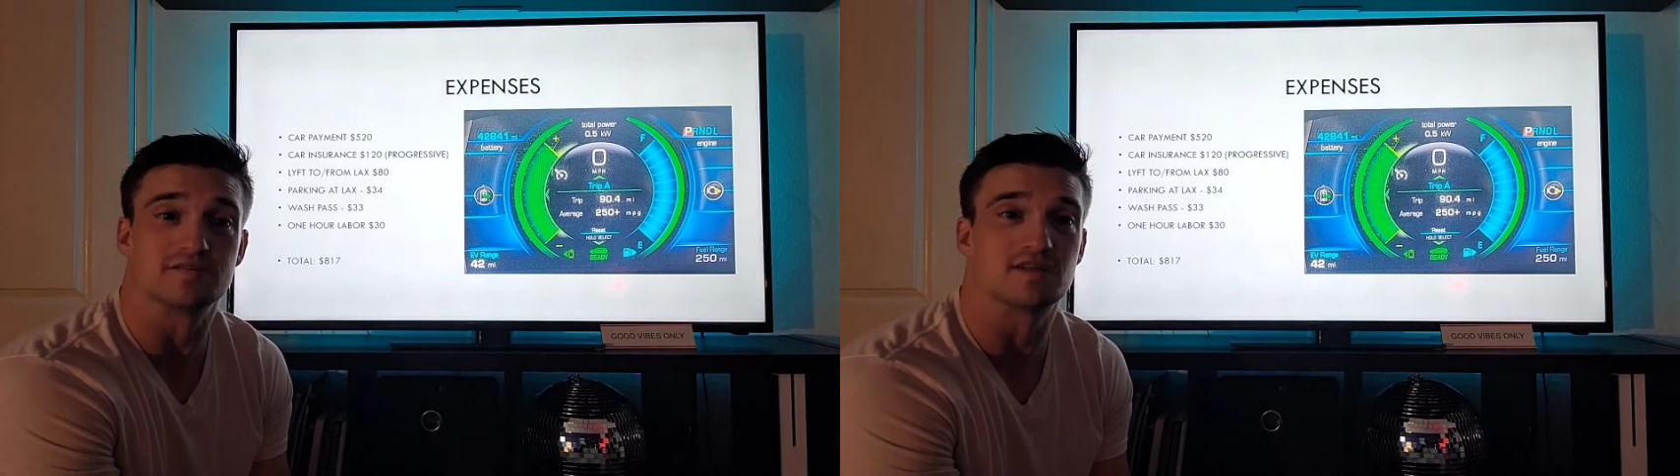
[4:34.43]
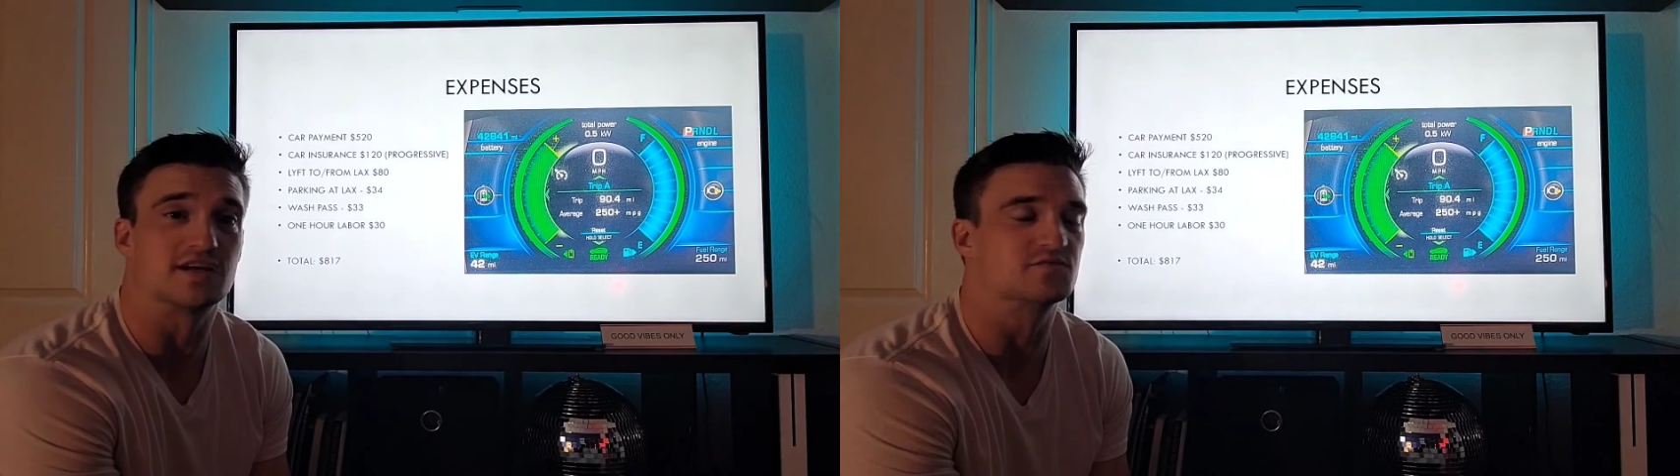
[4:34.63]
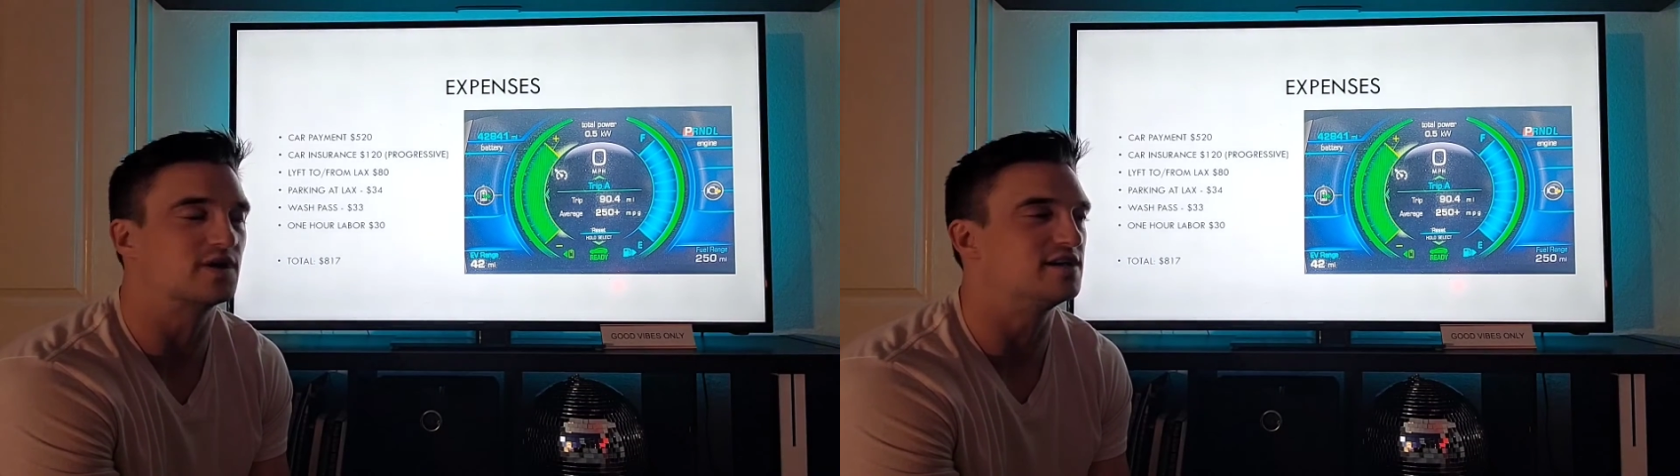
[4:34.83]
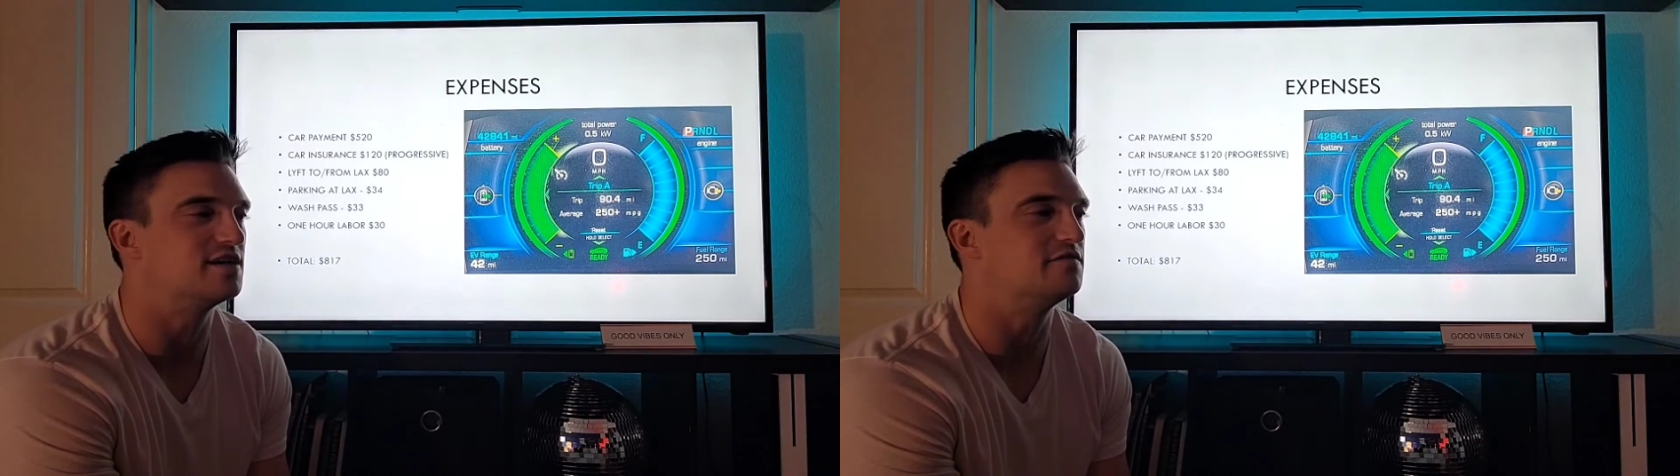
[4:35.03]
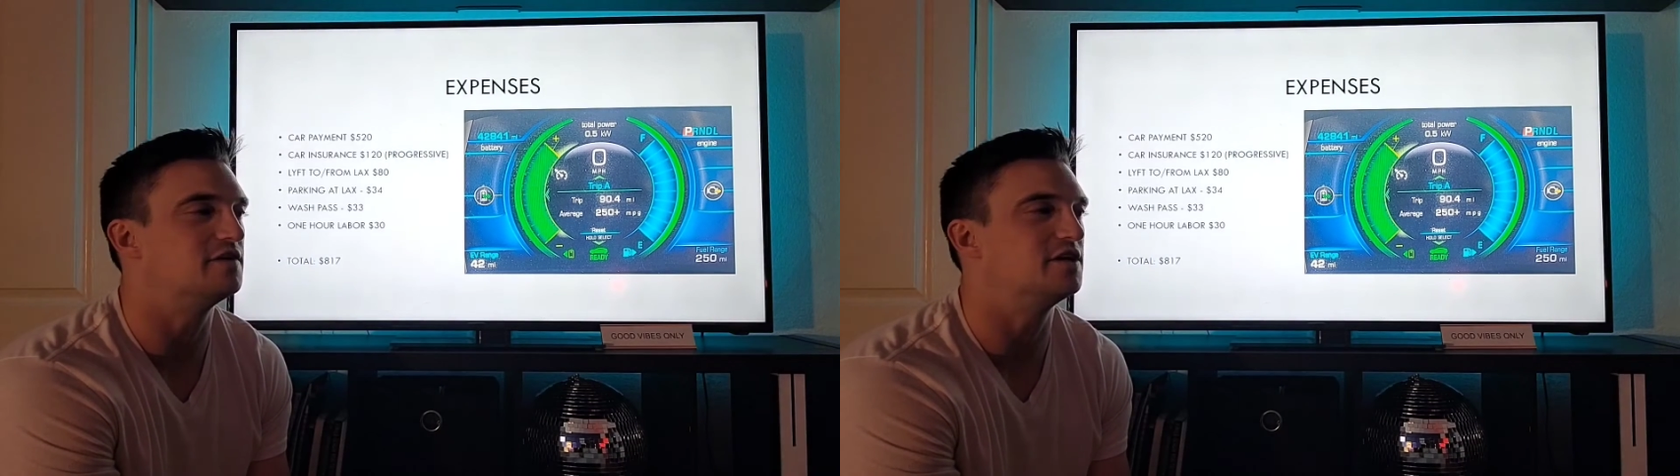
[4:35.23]
This is the last one I
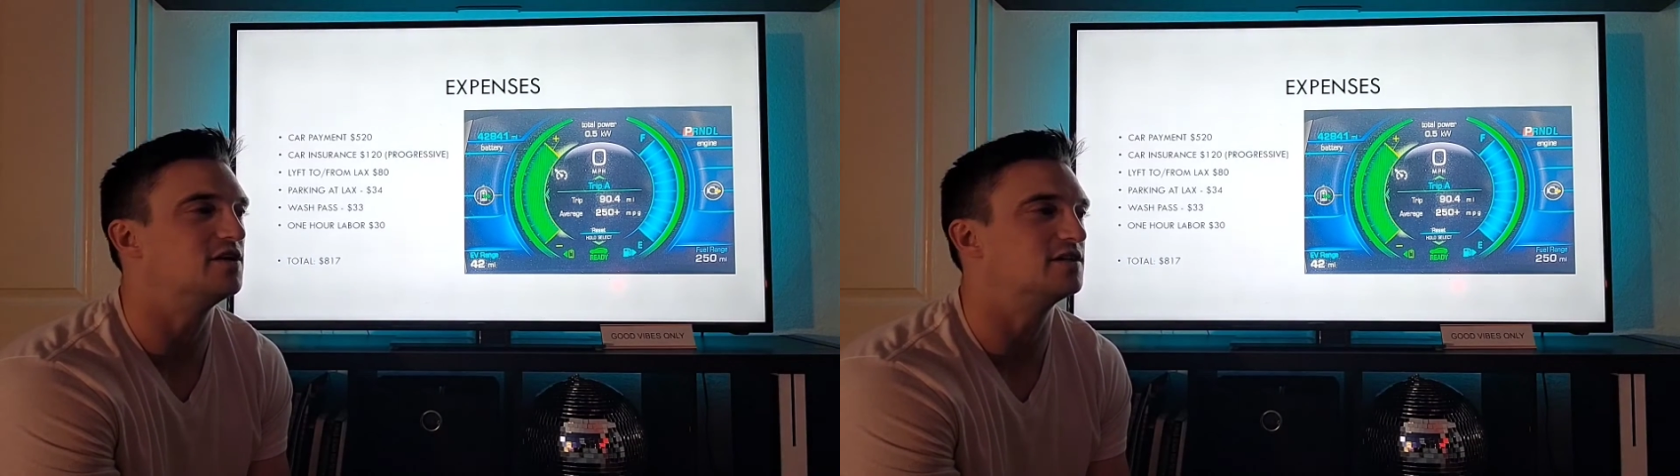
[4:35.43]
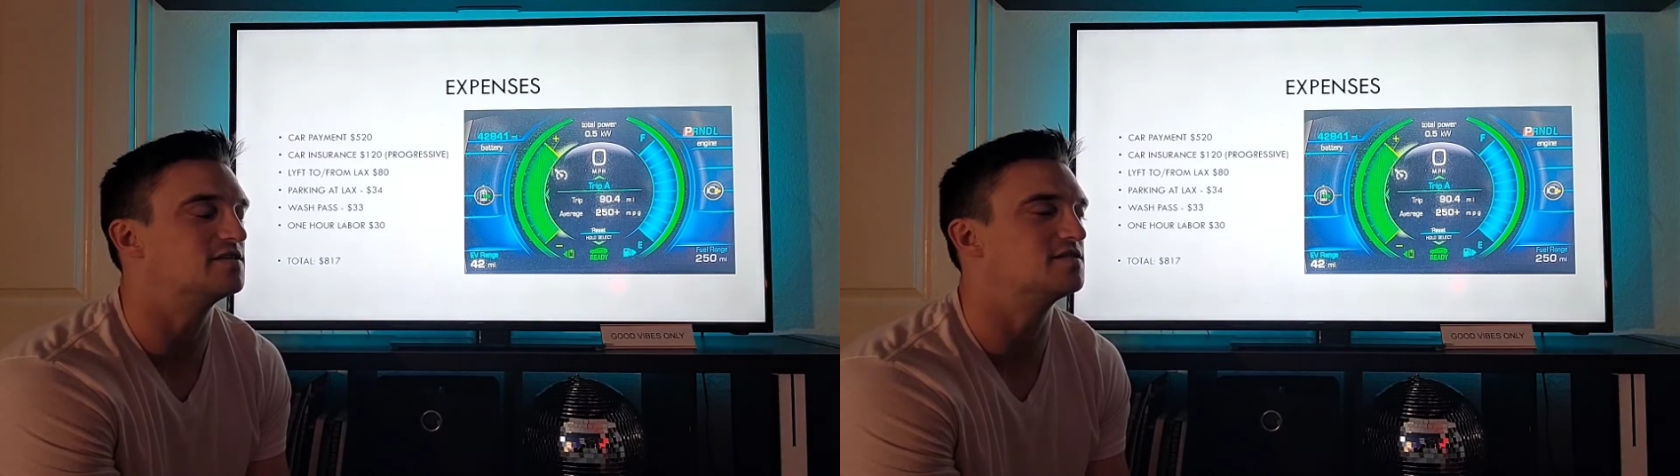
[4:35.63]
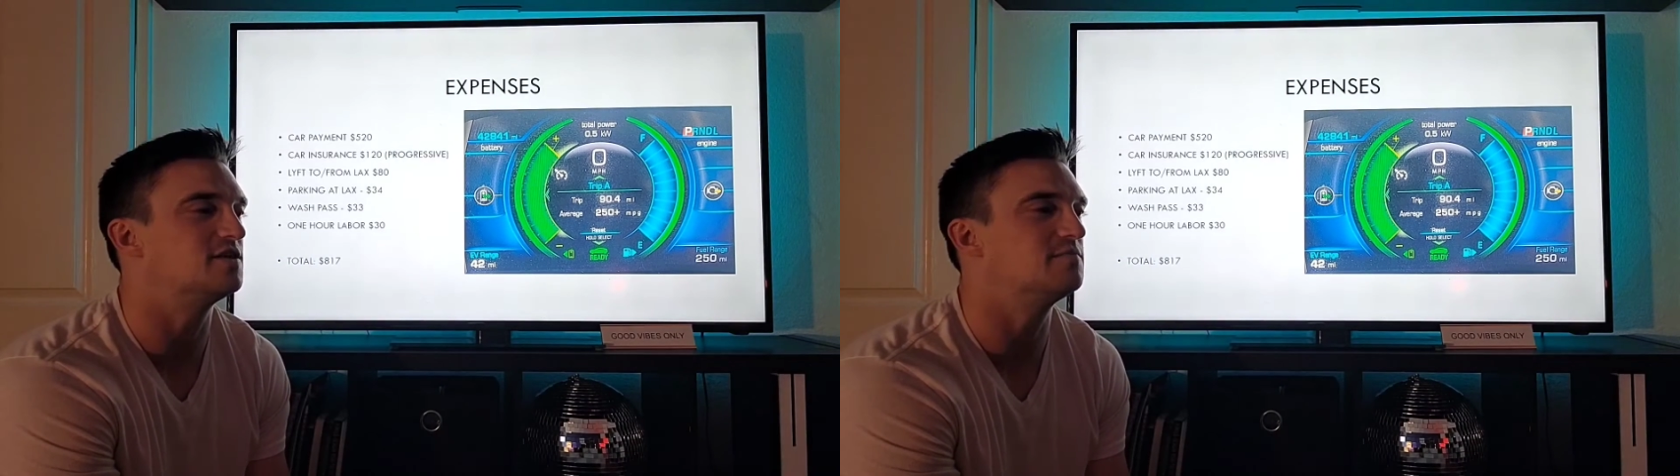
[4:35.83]
did a video like this